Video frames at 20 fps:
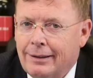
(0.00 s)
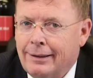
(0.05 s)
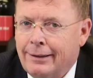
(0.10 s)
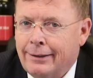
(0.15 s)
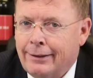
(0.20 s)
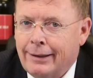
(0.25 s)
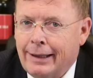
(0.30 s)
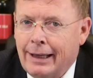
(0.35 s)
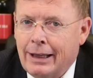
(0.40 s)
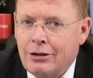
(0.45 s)

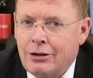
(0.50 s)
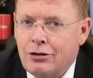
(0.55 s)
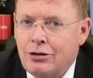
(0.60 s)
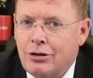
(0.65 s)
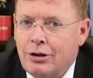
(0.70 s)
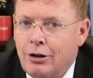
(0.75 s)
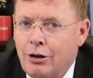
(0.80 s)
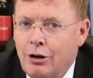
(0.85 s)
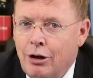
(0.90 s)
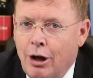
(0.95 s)

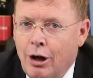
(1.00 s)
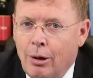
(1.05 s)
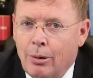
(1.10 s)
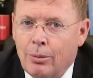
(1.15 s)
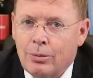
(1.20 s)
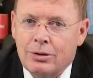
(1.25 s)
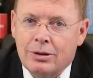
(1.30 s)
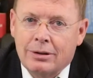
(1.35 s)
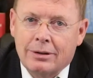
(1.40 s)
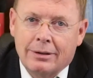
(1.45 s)
alleged
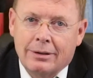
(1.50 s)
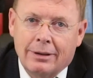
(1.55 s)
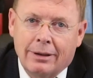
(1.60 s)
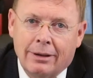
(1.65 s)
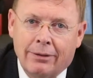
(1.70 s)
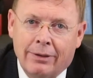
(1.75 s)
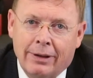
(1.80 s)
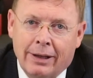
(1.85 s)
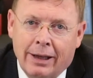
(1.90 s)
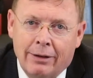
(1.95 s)
note,
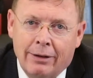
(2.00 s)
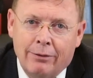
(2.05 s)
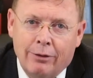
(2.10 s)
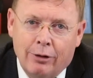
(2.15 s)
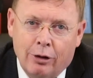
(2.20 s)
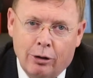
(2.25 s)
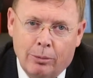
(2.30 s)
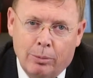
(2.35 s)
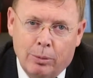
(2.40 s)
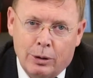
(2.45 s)
of the
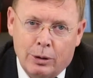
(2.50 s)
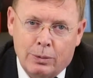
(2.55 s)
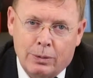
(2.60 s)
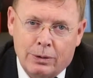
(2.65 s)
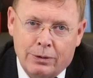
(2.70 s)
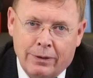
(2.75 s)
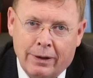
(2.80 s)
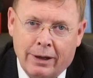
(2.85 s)
envelope, which was